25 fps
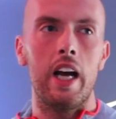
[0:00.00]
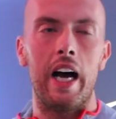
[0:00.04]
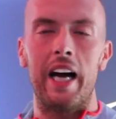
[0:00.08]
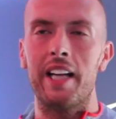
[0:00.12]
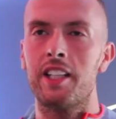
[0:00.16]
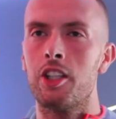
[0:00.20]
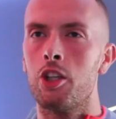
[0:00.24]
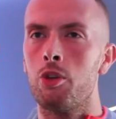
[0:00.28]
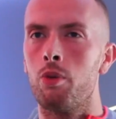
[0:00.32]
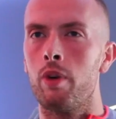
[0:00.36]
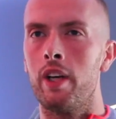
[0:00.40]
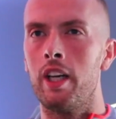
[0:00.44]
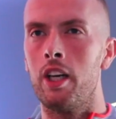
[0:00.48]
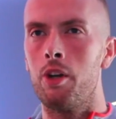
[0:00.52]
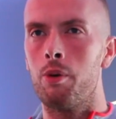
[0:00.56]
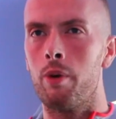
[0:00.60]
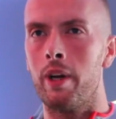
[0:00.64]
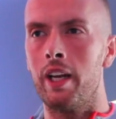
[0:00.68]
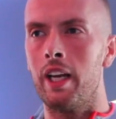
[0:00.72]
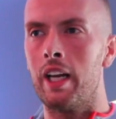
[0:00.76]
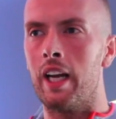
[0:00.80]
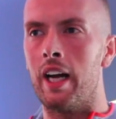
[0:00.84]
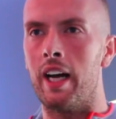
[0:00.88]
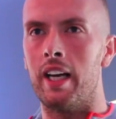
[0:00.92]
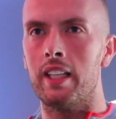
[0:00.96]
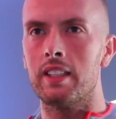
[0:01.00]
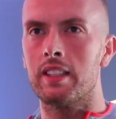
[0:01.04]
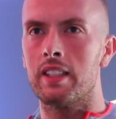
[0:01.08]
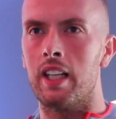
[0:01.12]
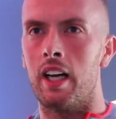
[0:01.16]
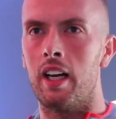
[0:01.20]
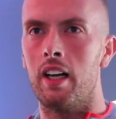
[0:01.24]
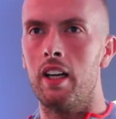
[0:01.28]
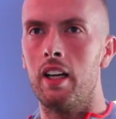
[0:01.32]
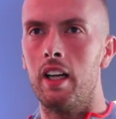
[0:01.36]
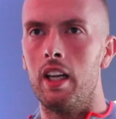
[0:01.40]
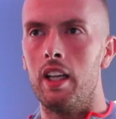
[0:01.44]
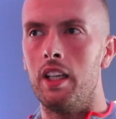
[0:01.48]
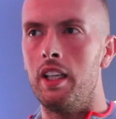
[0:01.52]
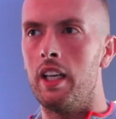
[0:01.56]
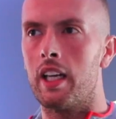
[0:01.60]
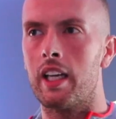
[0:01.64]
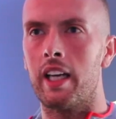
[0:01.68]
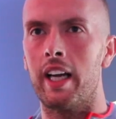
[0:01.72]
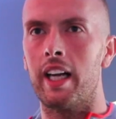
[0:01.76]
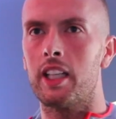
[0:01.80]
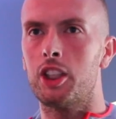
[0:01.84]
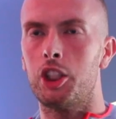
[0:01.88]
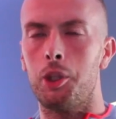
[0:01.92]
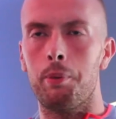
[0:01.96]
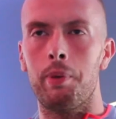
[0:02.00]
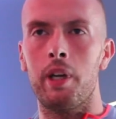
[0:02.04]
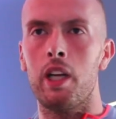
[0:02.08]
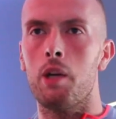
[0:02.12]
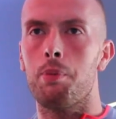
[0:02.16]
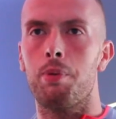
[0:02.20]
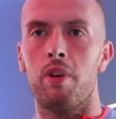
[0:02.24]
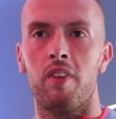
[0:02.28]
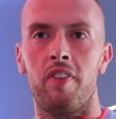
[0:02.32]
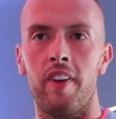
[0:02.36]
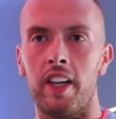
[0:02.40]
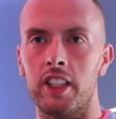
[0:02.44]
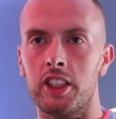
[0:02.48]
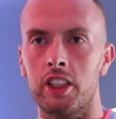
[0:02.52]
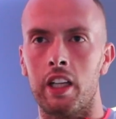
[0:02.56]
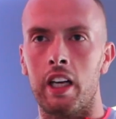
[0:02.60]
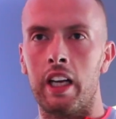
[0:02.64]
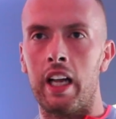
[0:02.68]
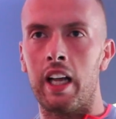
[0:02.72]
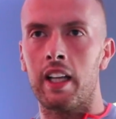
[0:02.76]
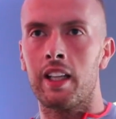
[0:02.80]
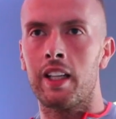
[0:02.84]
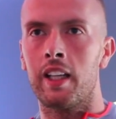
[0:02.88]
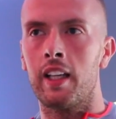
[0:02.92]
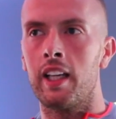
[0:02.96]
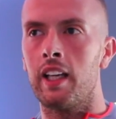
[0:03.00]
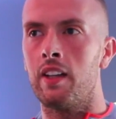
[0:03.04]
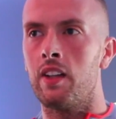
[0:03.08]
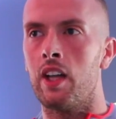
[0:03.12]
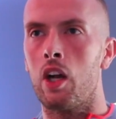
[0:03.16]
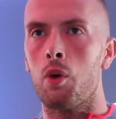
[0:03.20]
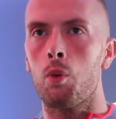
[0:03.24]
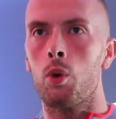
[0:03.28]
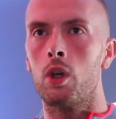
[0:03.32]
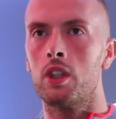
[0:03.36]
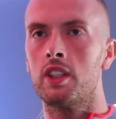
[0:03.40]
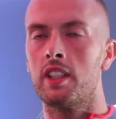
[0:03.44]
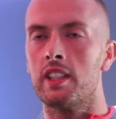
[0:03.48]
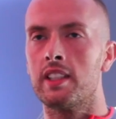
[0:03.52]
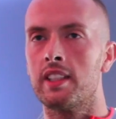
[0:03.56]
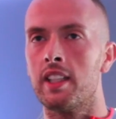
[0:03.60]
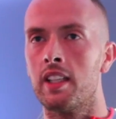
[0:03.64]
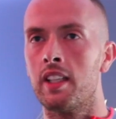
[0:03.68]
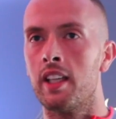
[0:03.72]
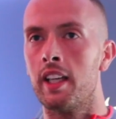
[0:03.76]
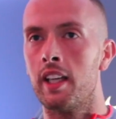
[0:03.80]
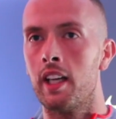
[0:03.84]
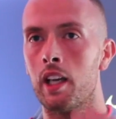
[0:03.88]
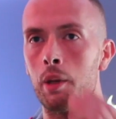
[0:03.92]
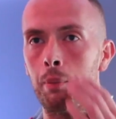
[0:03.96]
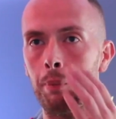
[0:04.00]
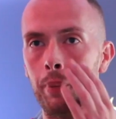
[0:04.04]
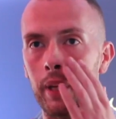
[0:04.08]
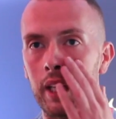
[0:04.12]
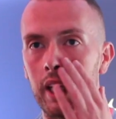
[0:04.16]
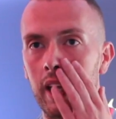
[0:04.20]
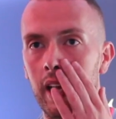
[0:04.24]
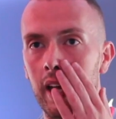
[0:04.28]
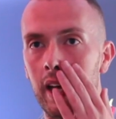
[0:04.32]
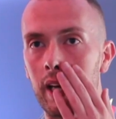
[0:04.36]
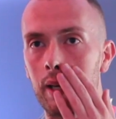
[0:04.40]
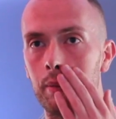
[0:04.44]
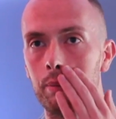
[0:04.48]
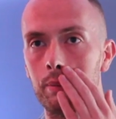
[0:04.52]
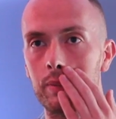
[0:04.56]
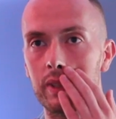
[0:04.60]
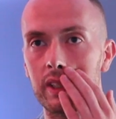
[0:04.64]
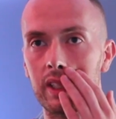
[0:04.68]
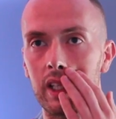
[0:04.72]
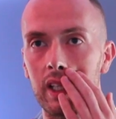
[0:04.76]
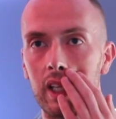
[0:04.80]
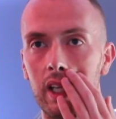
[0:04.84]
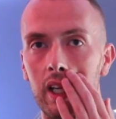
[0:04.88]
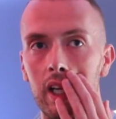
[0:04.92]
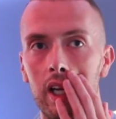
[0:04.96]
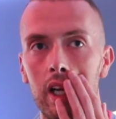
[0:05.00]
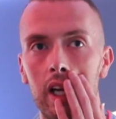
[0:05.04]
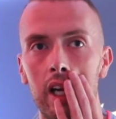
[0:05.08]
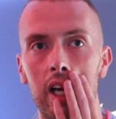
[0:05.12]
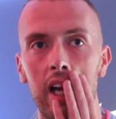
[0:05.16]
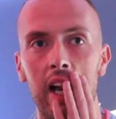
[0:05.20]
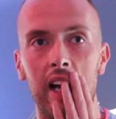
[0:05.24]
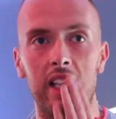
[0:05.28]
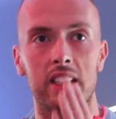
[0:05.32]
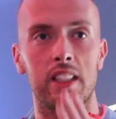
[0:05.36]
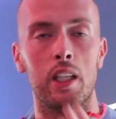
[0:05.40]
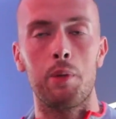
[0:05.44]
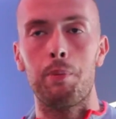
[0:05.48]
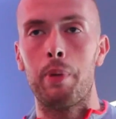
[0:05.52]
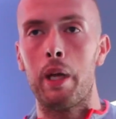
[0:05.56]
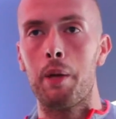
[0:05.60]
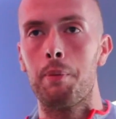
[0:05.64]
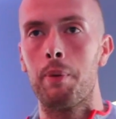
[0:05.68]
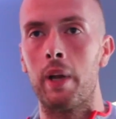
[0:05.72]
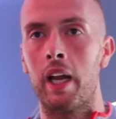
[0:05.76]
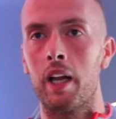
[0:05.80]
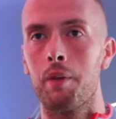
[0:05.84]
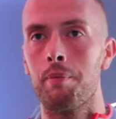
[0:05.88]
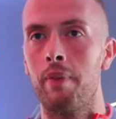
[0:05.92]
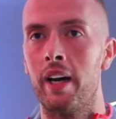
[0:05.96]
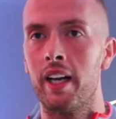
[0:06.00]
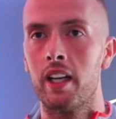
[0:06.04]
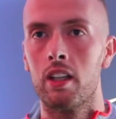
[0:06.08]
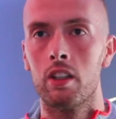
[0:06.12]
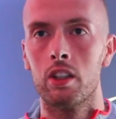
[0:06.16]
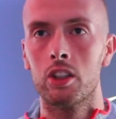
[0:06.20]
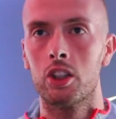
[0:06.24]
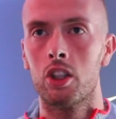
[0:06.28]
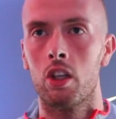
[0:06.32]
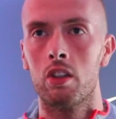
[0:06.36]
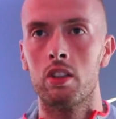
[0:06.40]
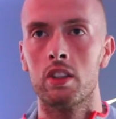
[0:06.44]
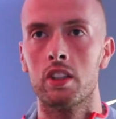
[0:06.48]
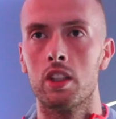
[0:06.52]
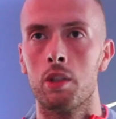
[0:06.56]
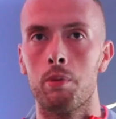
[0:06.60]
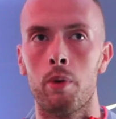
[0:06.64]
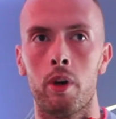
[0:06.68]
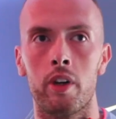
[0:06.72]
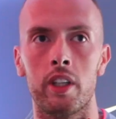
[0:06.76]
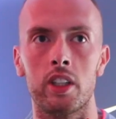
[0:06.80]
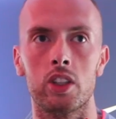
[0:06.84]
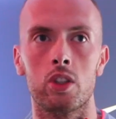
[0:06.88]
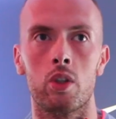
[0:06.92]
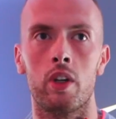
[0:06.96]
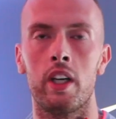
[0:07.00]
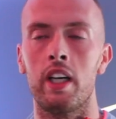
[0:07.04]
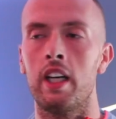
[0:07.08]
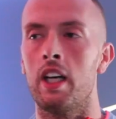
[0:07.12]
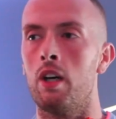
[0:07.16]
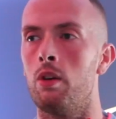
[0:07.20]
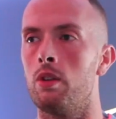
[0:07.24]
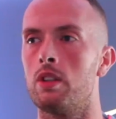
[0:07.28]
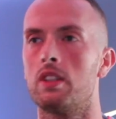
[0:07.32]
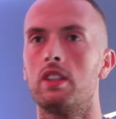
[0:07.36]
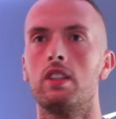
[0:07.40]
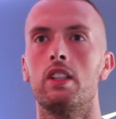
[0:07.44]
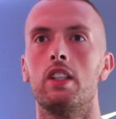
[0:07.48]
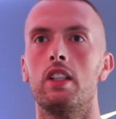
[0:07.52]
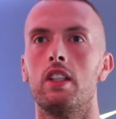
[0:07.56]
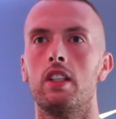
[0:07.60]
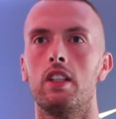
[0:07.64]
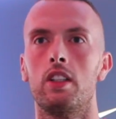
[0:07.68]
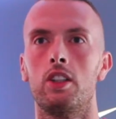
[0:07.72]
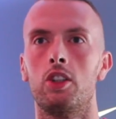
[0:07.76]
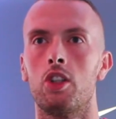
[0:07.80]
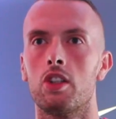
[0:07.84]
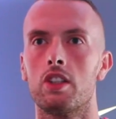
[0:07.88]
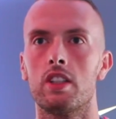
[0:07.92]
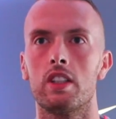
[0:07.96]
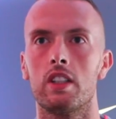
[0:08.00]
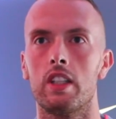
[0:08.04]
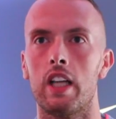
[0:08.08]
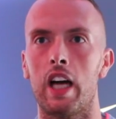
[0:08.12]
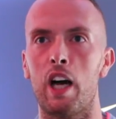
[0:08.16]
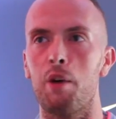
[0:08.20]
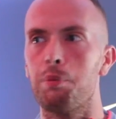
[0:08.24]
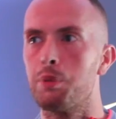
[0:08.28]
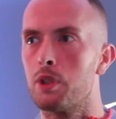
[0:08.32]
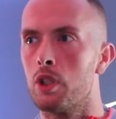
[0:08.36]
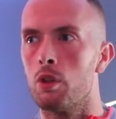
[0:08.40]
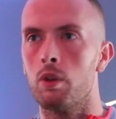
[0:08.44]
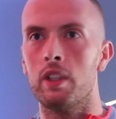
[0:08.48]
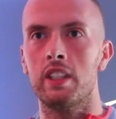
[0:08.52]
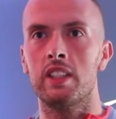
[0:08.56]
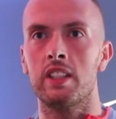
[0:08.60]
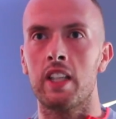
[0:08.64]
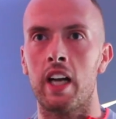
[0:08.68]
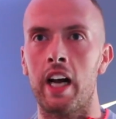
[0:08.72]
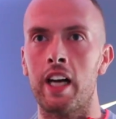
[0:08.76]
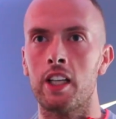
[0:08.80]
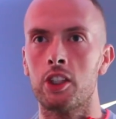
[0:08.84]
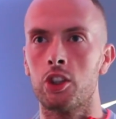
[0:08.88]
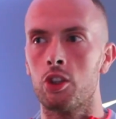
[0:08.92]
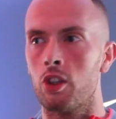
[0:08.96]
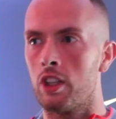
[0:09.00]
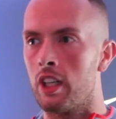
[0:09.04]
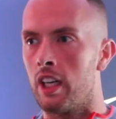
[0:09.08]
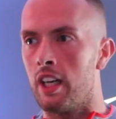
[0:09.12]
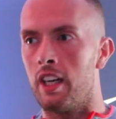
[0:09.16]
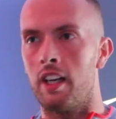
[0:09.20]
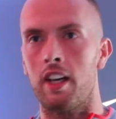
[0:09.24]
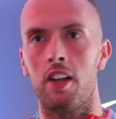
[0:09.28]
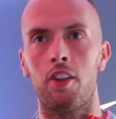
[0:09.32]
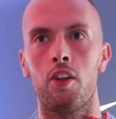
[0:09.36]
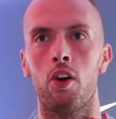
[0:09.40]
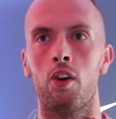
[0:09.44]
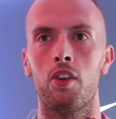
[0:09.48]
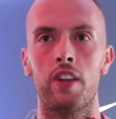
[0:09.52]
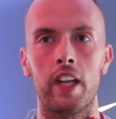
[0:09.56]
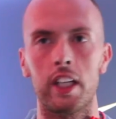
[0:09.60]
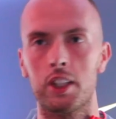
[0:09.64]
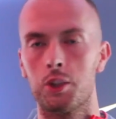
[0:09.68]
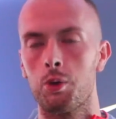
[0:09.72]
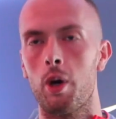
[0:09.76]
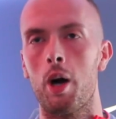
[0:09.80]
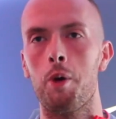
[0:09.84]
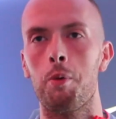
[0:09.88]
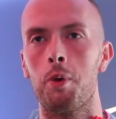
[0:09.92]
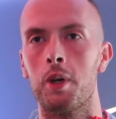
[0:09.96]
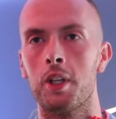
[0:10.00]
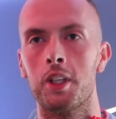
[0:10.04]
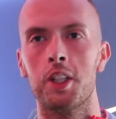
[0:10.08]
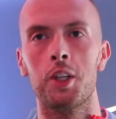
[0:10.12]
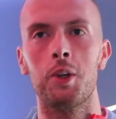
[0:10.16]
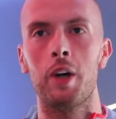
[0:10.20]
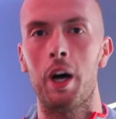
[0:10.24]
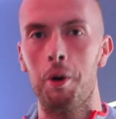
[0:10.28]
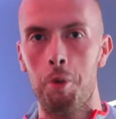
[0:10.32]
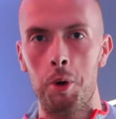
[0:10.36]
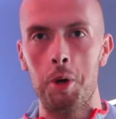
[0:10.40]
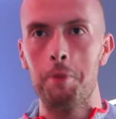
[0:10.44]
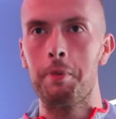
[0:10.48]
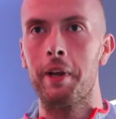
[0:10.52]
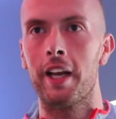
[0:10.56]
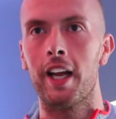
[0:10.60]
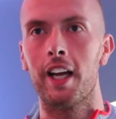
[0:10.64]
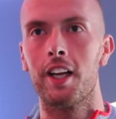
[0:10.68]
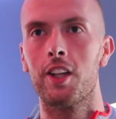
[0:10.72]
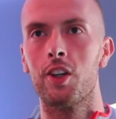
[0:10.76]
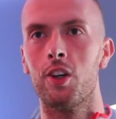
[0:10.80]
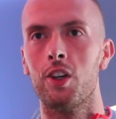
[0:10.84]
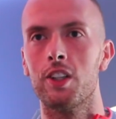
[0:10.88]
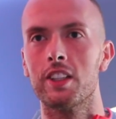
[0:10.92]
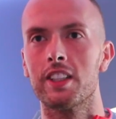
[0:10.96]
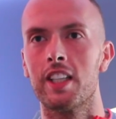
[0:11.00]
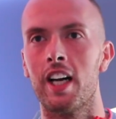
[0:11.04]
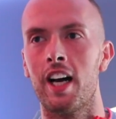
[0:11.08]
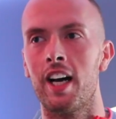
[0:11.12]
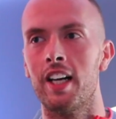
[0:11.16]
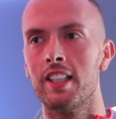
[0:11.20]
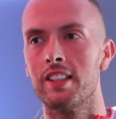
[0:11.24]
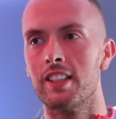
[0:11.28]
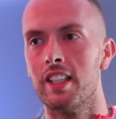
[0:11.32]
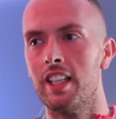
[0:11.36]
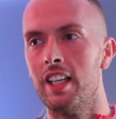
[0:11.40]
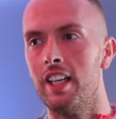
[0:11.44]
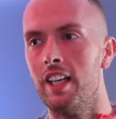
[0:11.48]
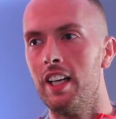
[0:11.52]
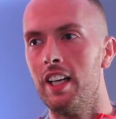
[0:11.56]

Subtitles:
I didn't really realise that you could actually be a professional athlete, and then I watched the Sydney Olympic Games, and I've seen people like Michael Johnson, Maurice Green, and I was just absolutely starstruck, and then I thought, that's what I want to do, I want to be like those guys.